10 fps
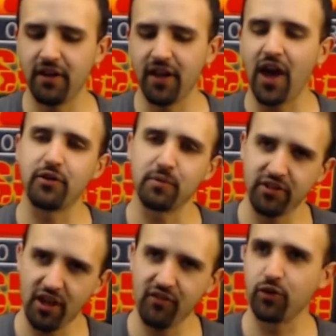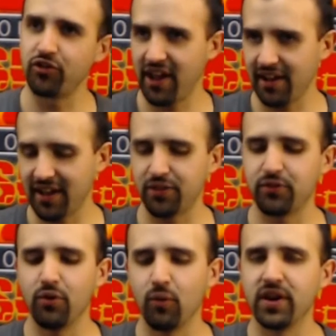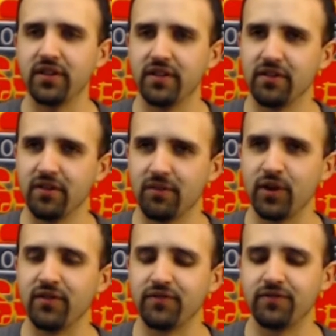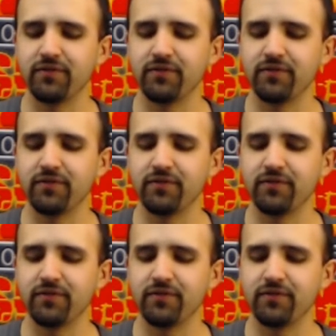either himself or channeling it through one of